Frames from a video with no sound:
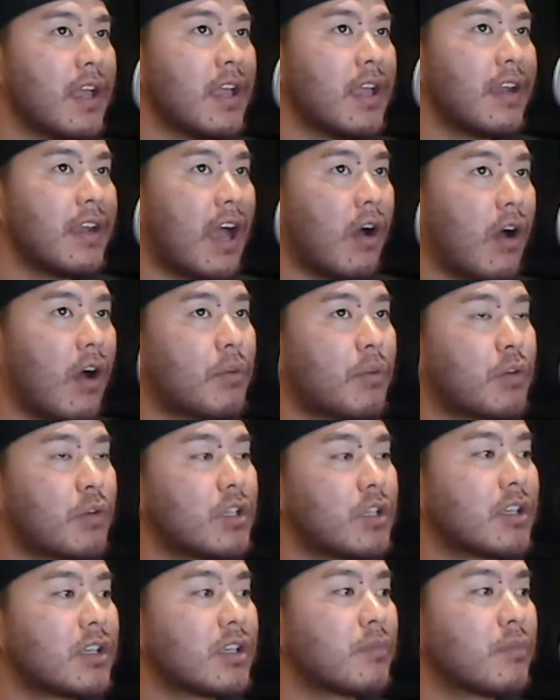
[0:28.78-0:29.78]
now I'm going to
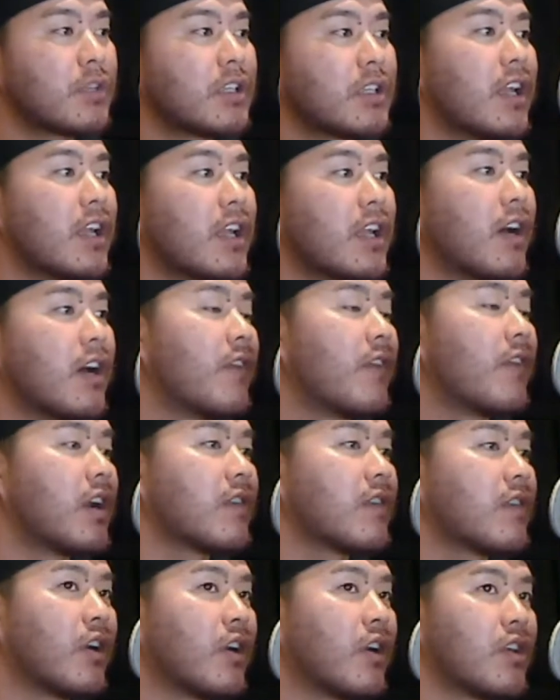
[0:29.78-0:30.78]
read something very,
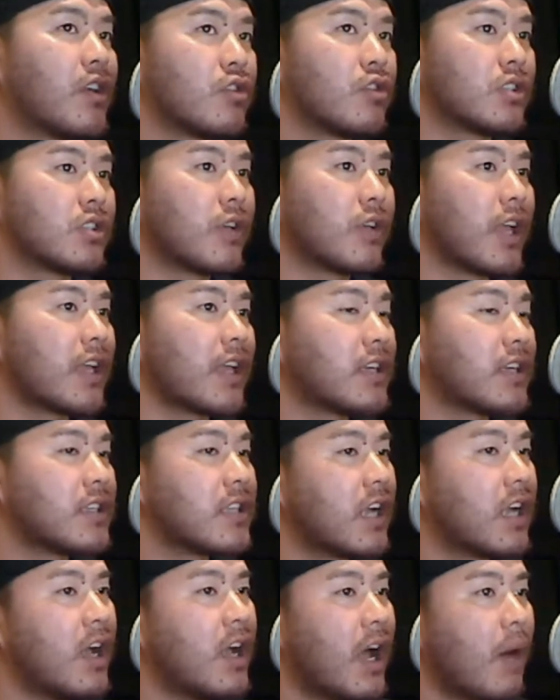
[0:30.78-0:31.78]
very interesting. Okay,
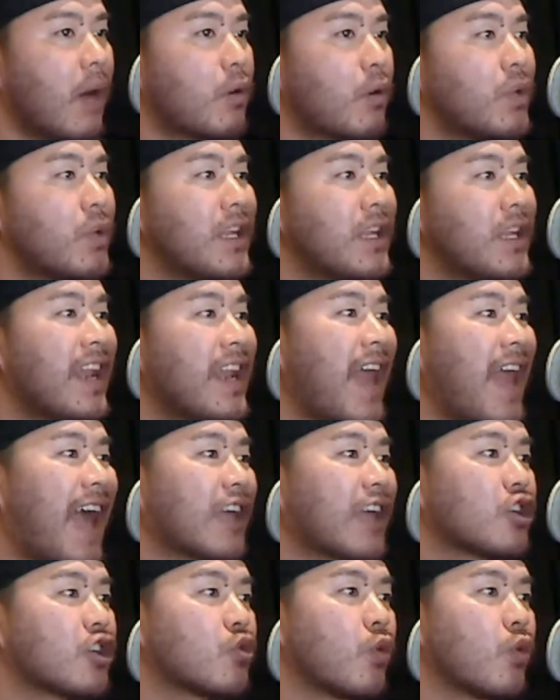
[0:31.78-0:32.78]
because I'm going to read an
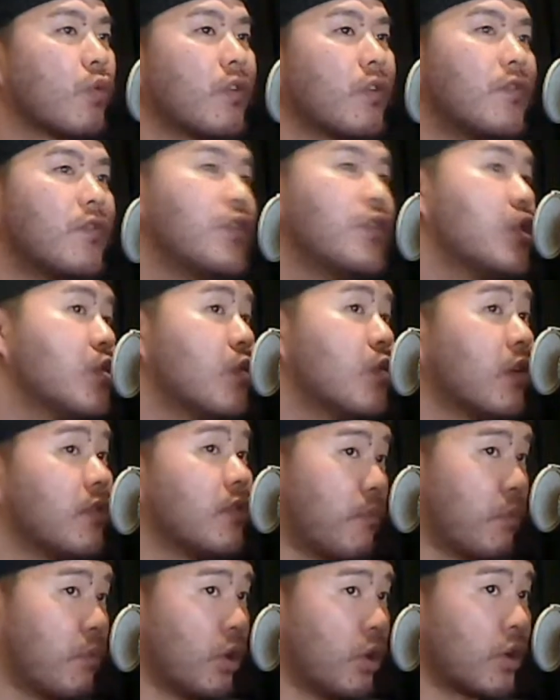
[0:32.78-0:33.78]
actual review
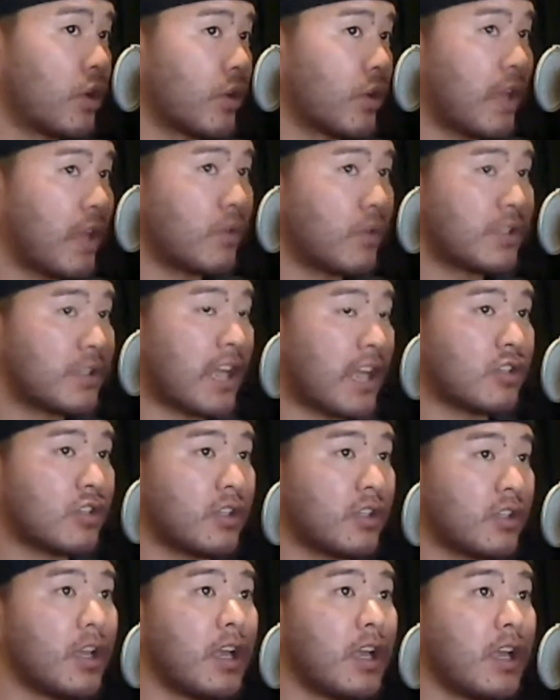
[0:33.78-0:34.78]
of the book. Okay, it was
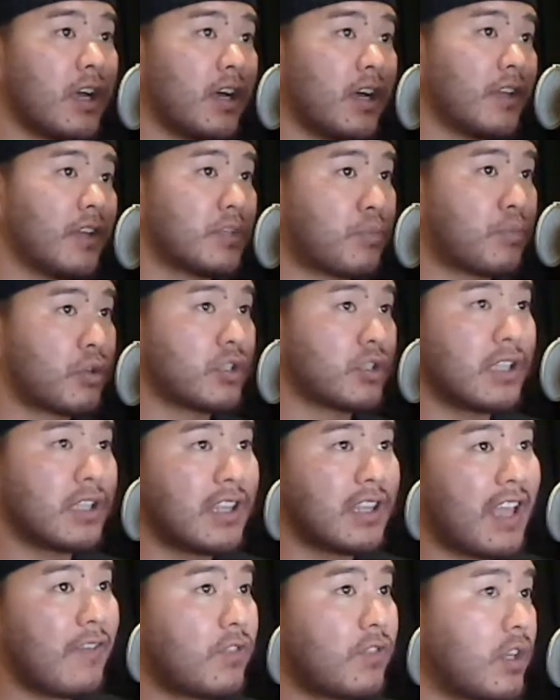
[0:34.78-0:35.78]
actually this
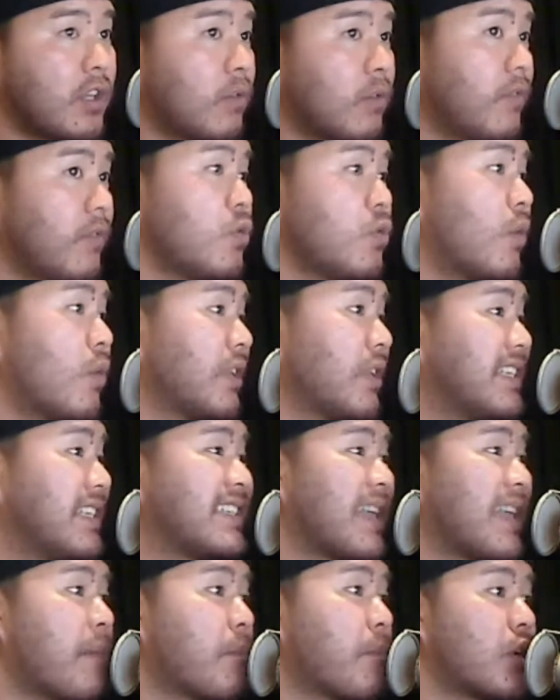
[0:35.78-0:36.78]
person left a review on
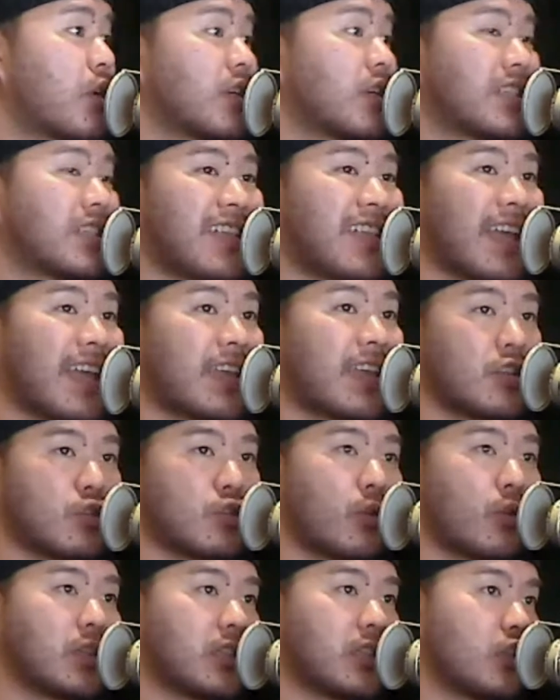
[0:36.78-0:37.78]
December 2nd,
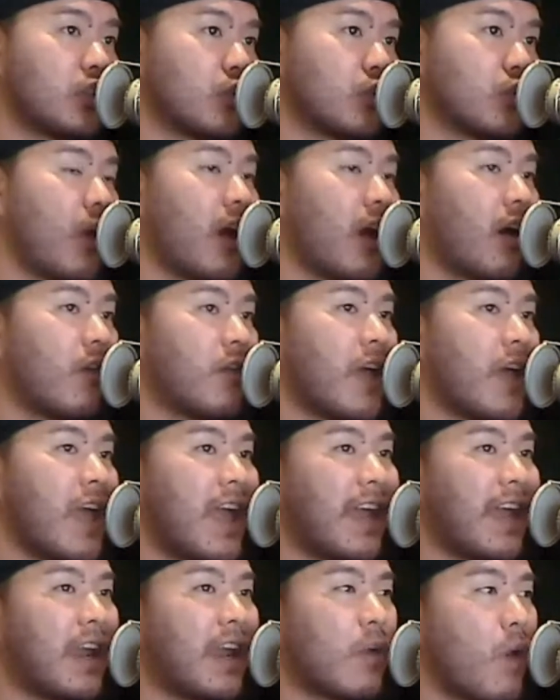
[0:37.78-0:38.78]
2012,
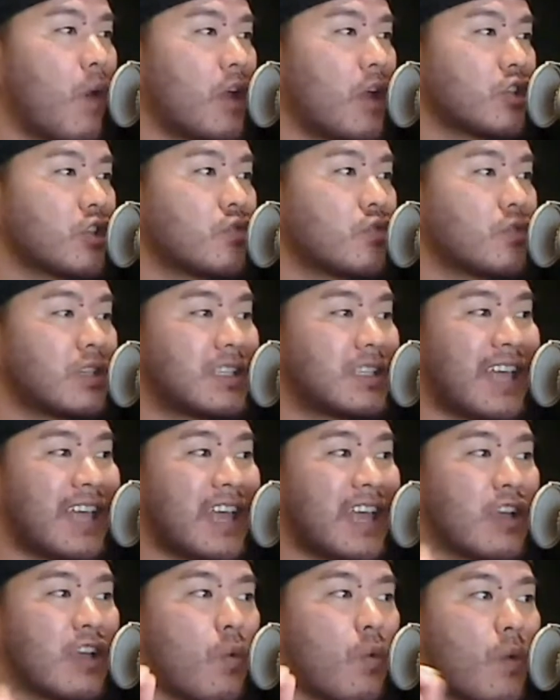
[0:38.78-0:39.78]
and I want you to
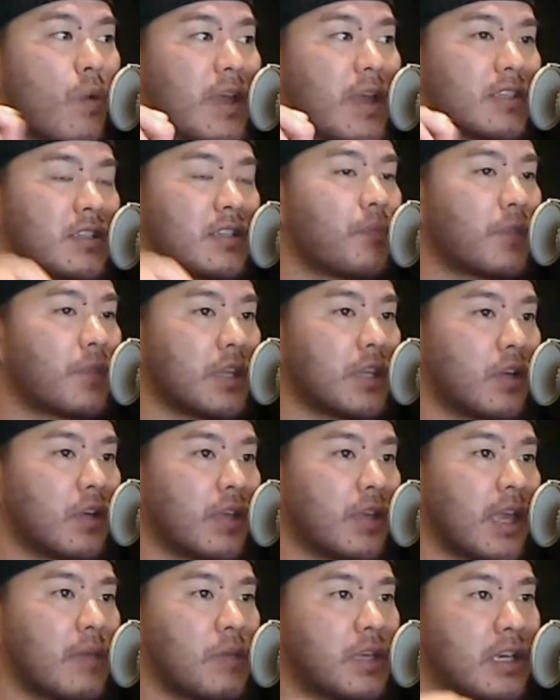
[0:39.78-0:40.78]
take away something.
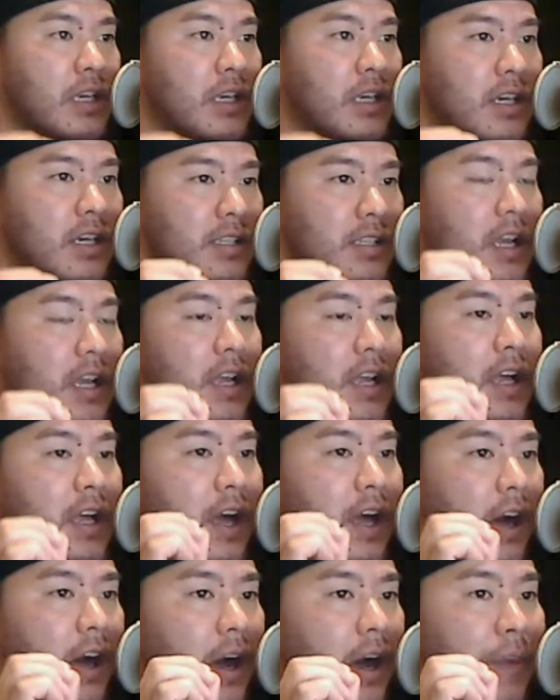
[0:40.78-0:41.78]
Okay, because
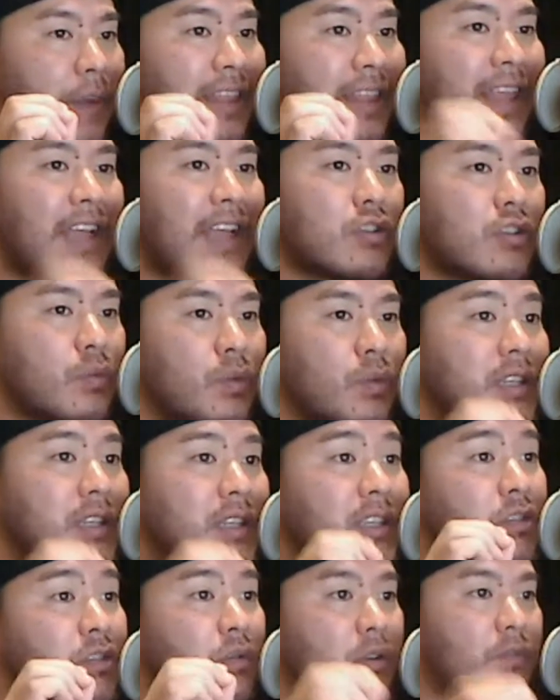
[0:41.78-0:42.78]
I like to
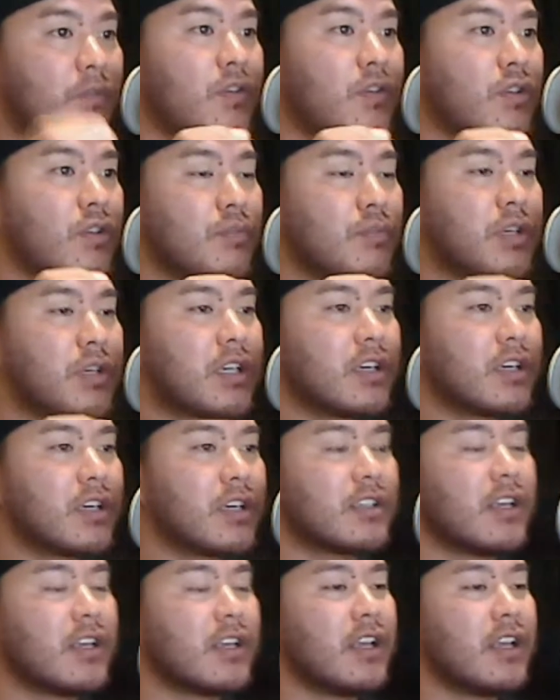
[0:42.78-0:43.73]
read these reviews because